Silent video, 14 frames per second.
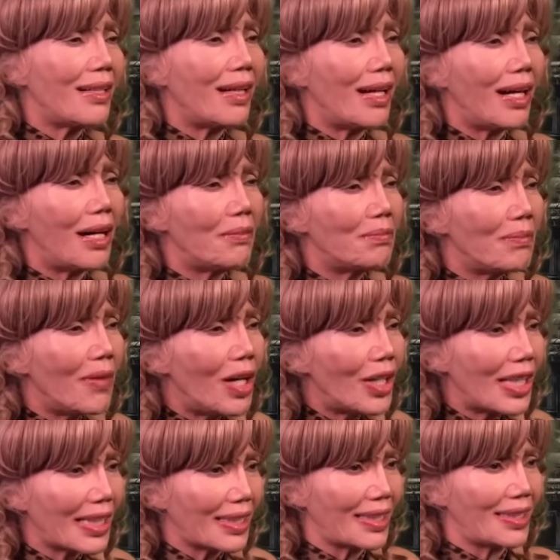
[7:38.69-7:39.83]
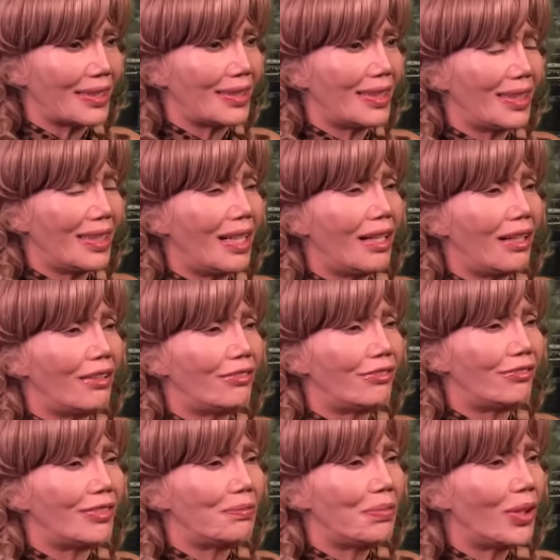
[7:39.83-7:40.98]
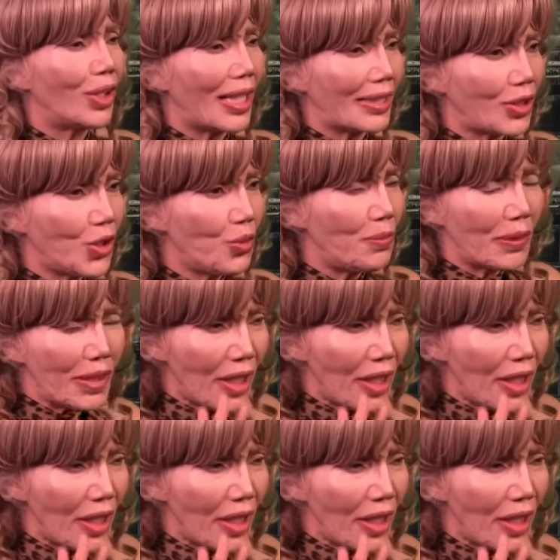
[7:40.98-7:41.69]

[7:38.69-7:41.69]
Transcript: harmonic of Paulette Cooper.